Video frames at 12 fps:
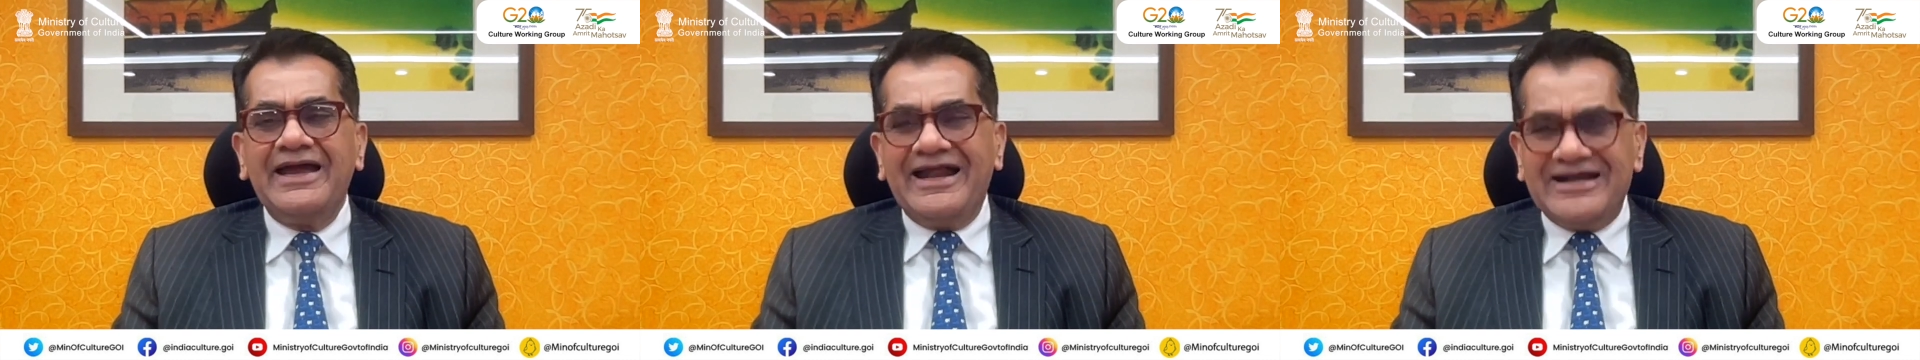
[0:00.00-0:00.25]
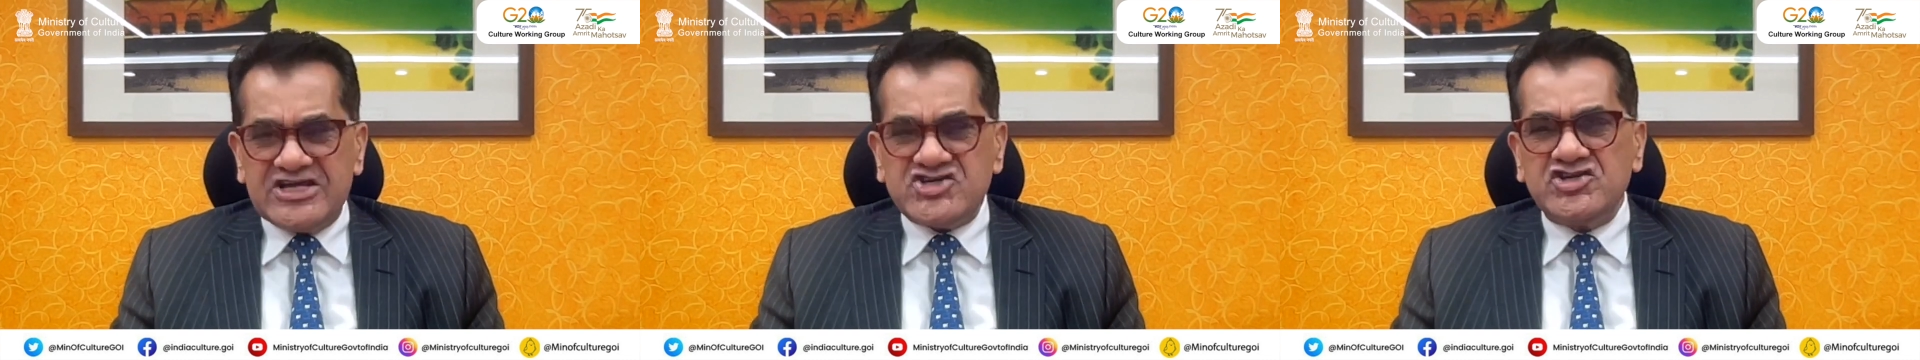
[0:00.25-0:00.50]

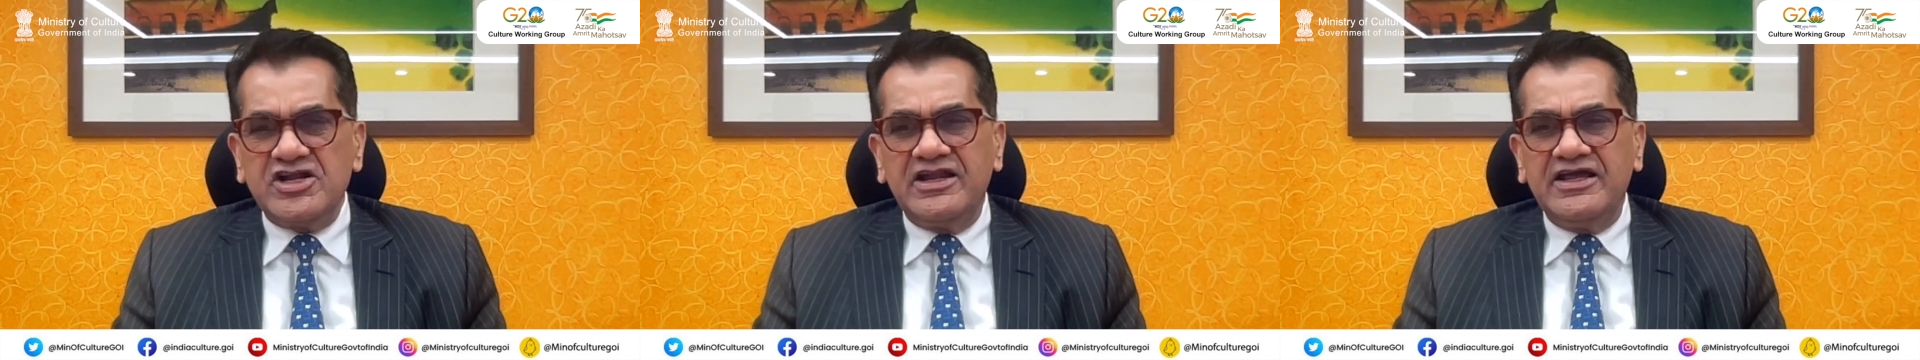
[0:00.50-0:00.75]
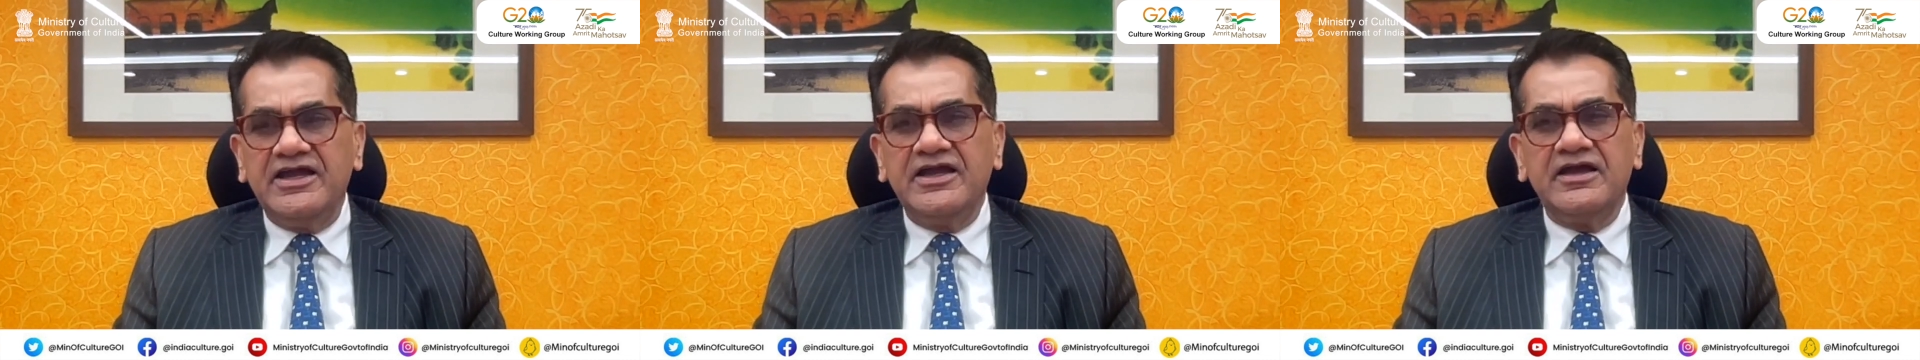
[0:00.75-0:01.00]

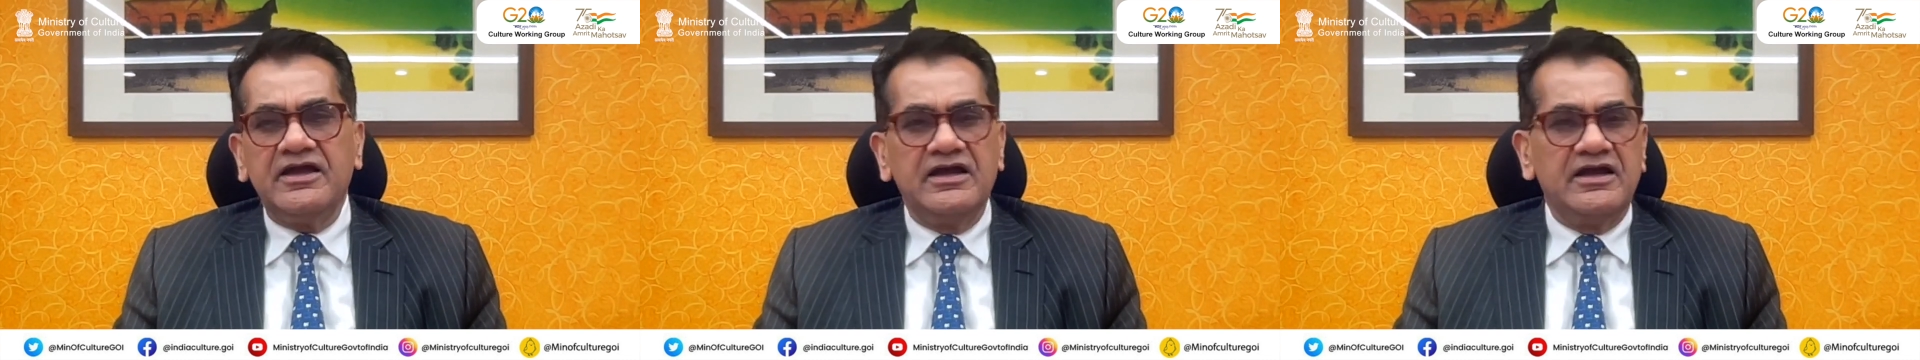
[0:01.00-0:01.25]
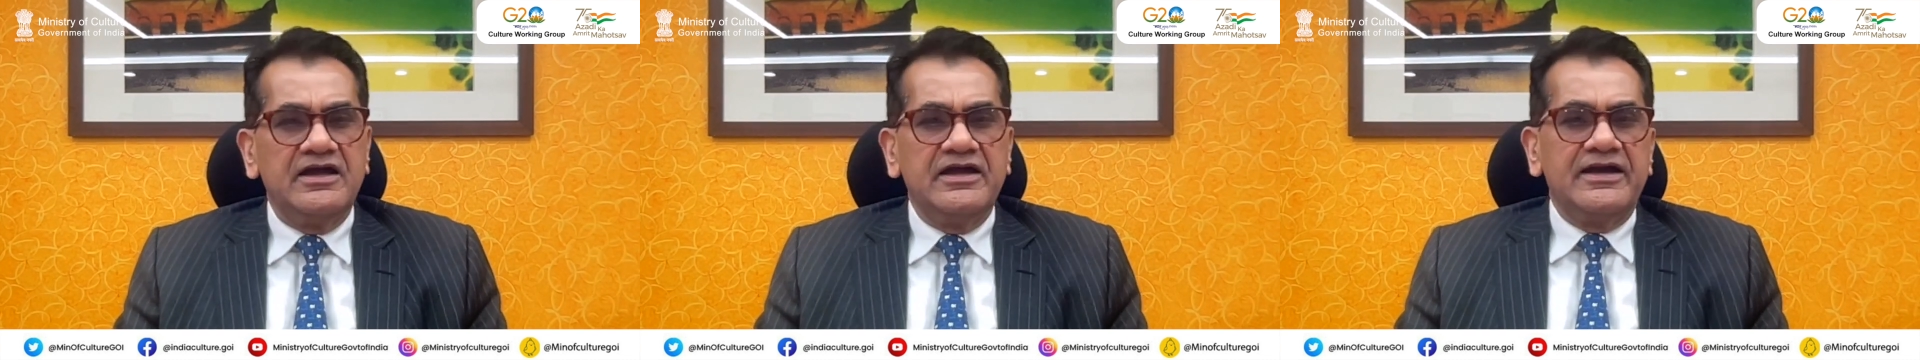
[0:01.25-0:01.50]
Additionally,
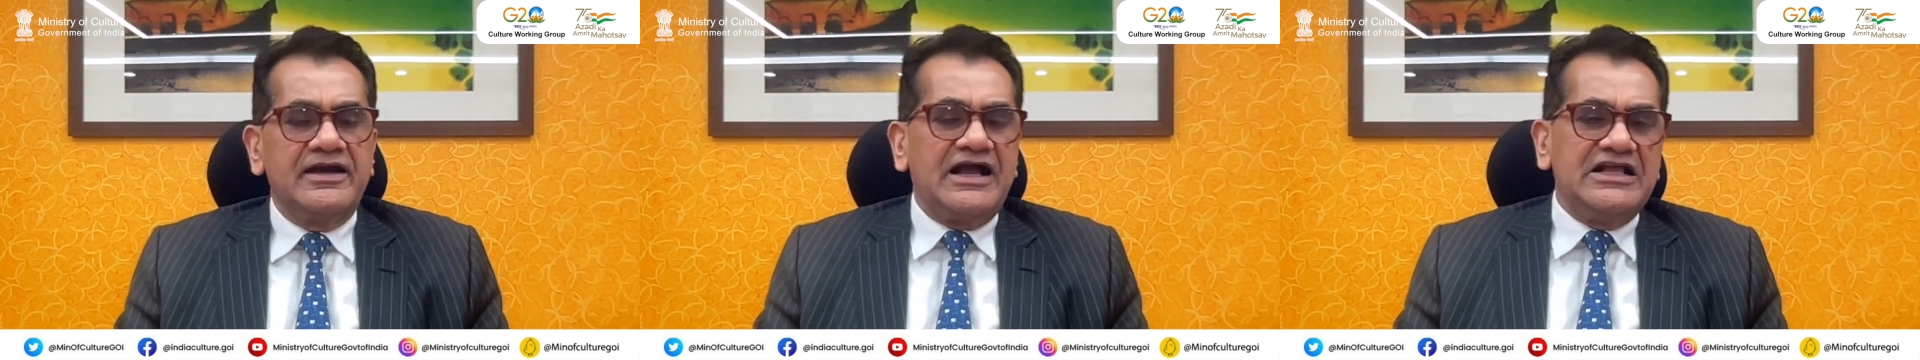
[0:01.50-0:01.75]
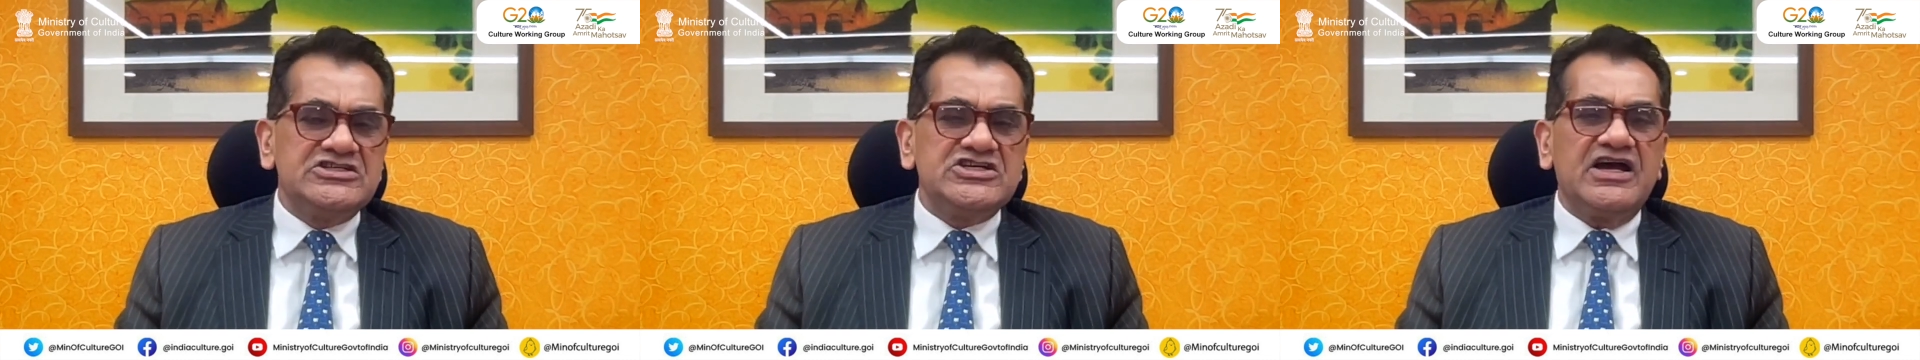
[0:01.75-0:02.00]

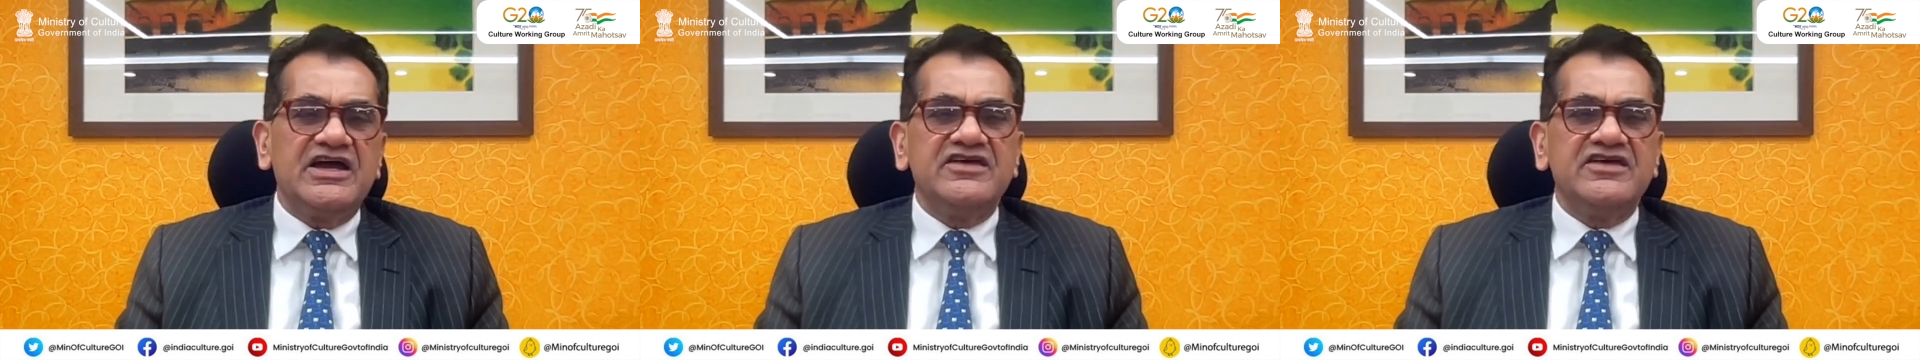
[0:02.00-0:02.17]
culture